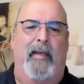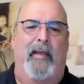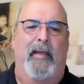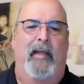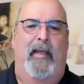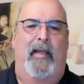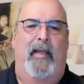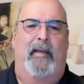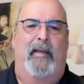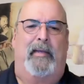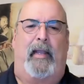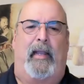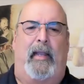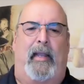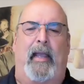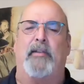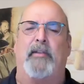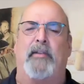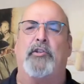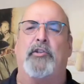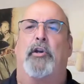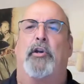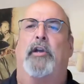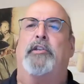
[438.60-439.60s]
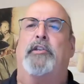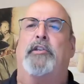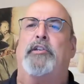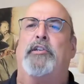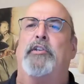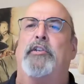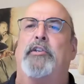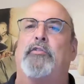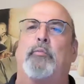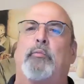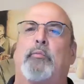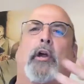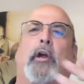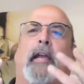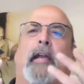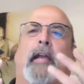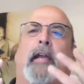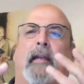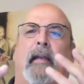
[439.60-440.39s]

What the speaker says: to get churches working